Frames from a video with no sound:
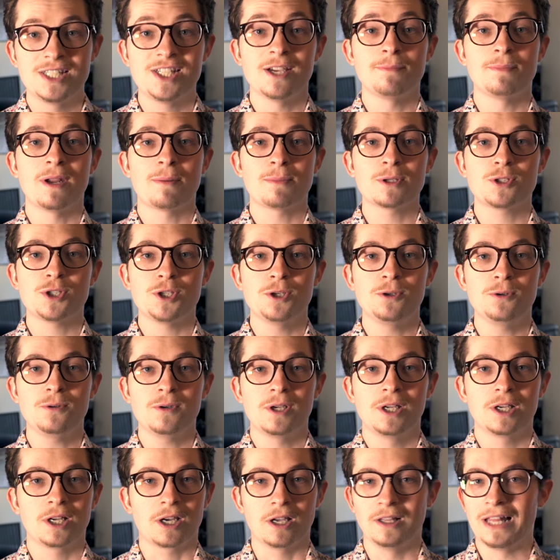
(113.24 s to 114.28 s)
Tip number two,
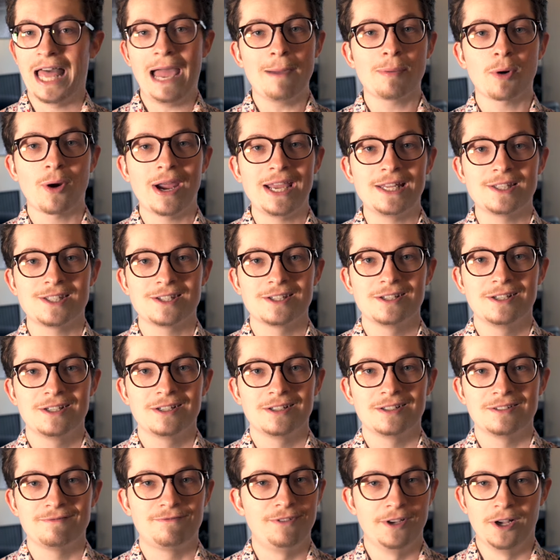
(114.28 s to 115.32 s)
collaborate.
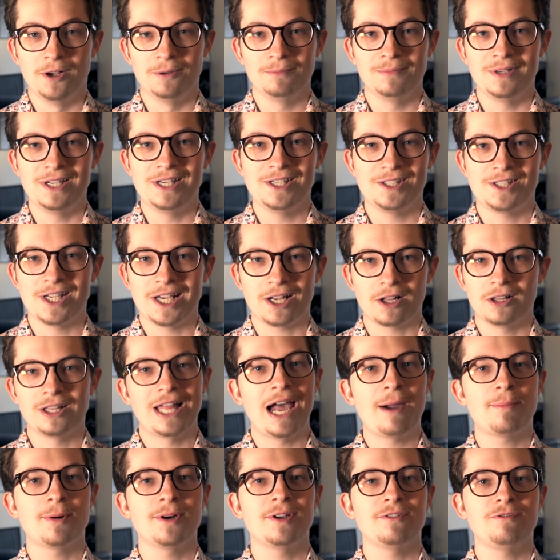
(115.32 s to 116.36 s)
Film is a
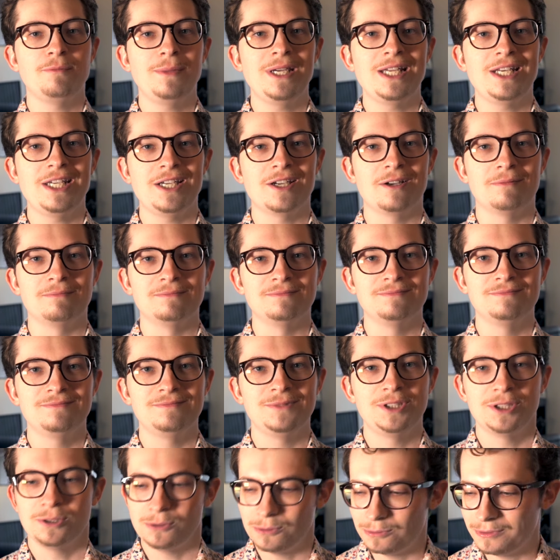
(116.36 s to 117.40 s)
collaborative medium.
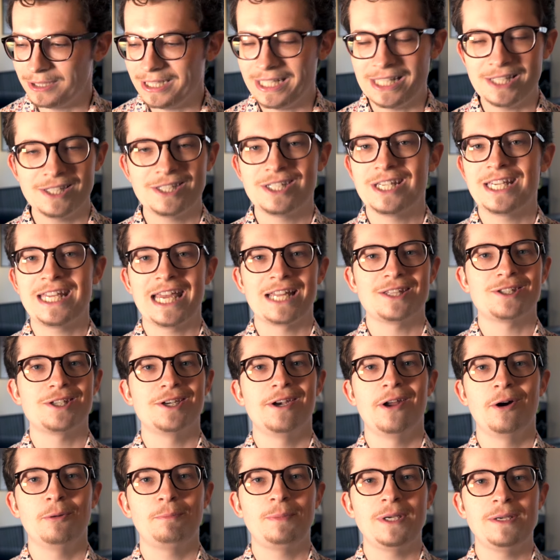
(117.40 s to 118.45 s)
You need to get to
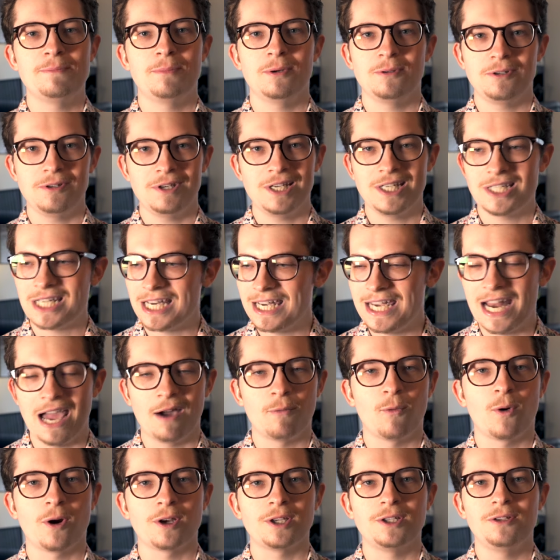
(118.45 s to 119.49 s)
know people. You need to
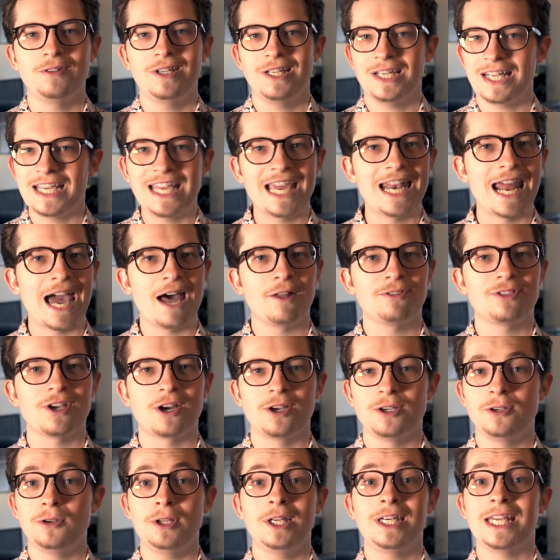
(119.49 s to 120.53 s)
network. You need to get out there.
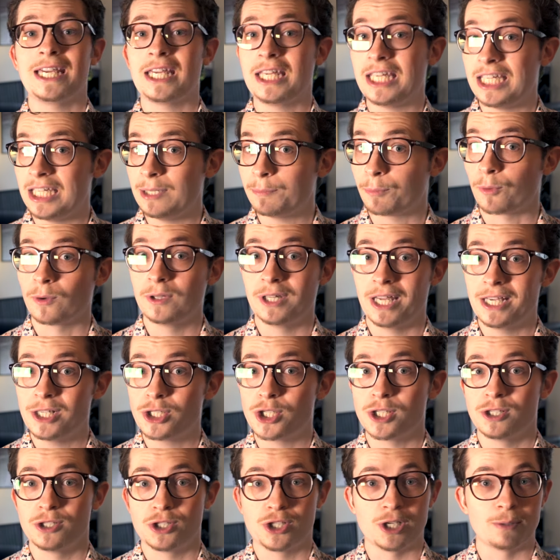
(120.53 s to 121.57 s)
You need to keep
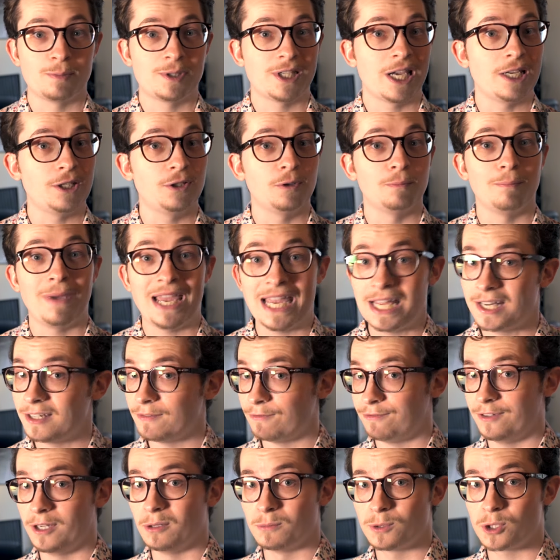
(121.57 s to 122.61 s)
relationships that you made
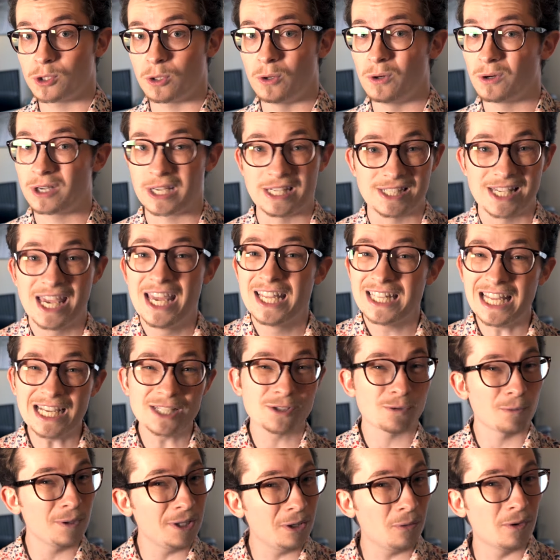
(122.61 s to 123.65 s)
in film school, because that's
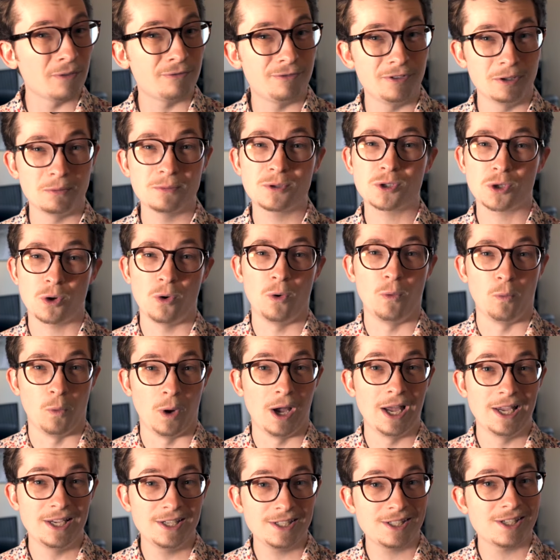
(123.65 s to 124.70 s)
really what film school
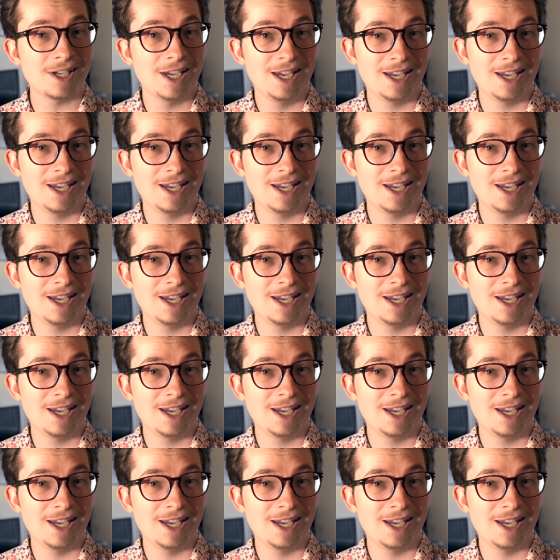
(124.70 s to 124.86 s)
was,